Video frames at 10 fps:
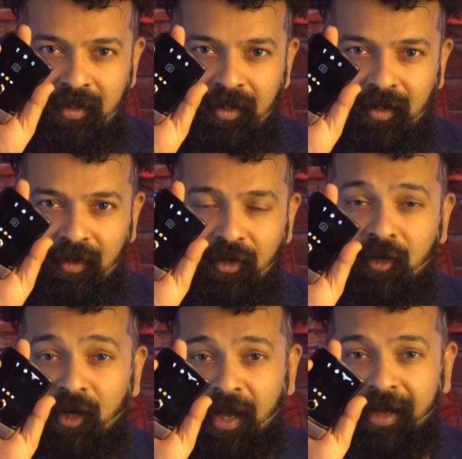
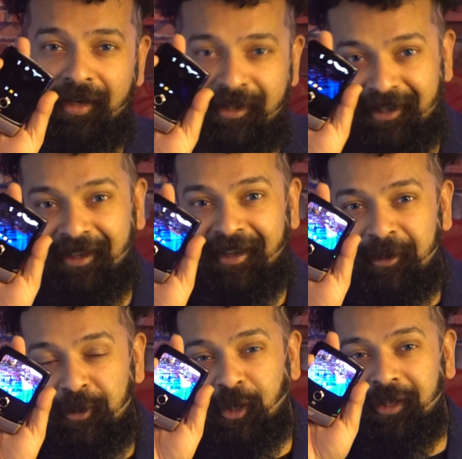Alright,
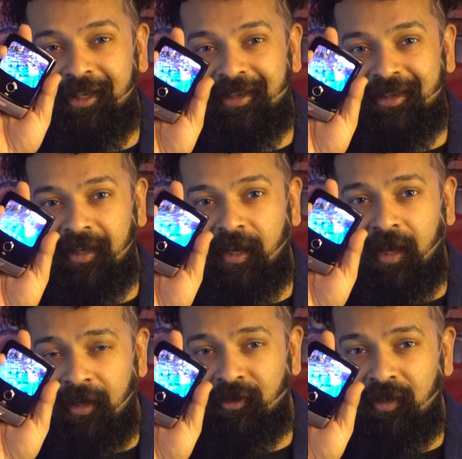so this thing
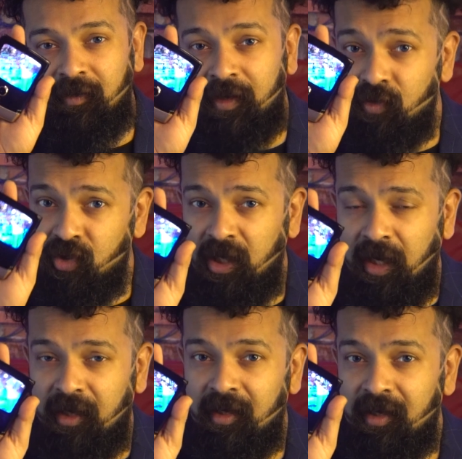actually, when you
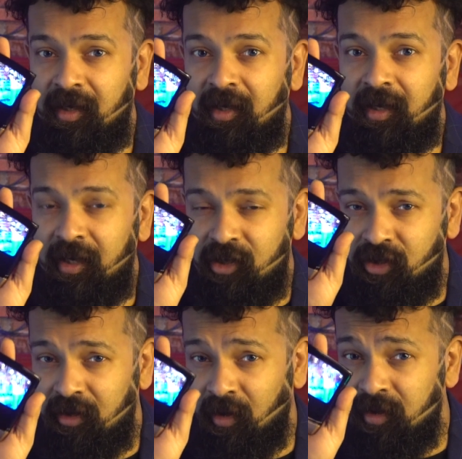shake,
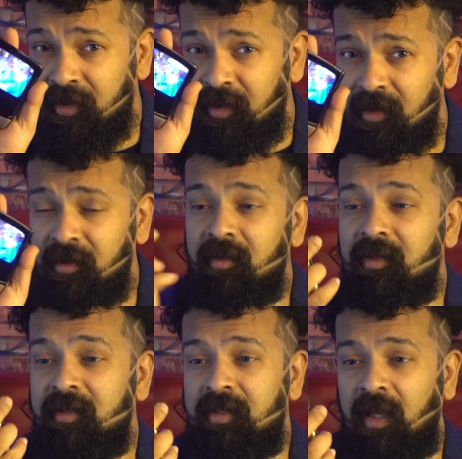it goes into
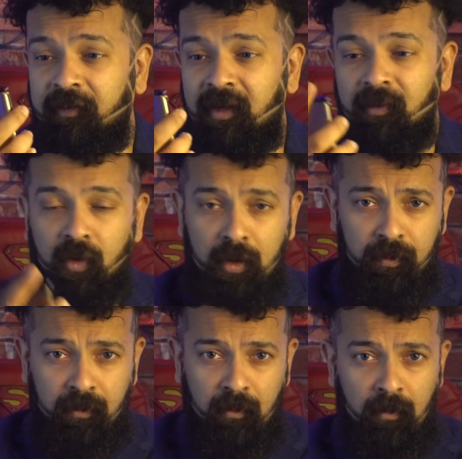selfie mode,
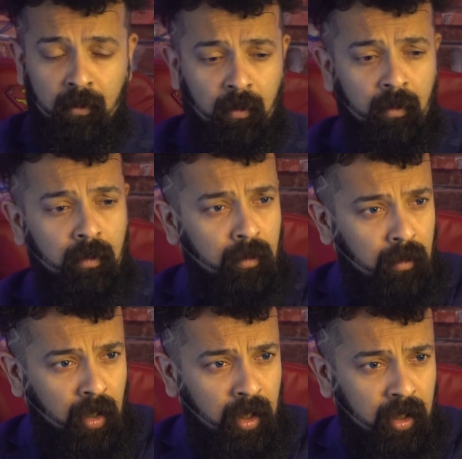
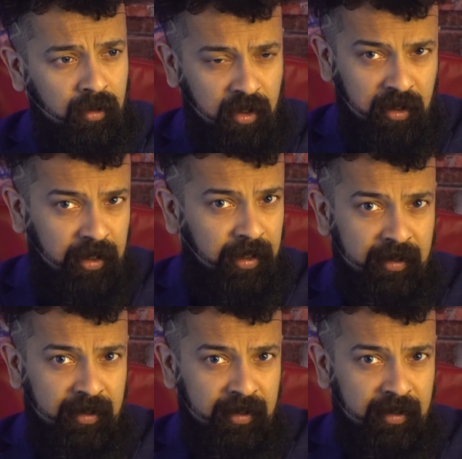and you just click a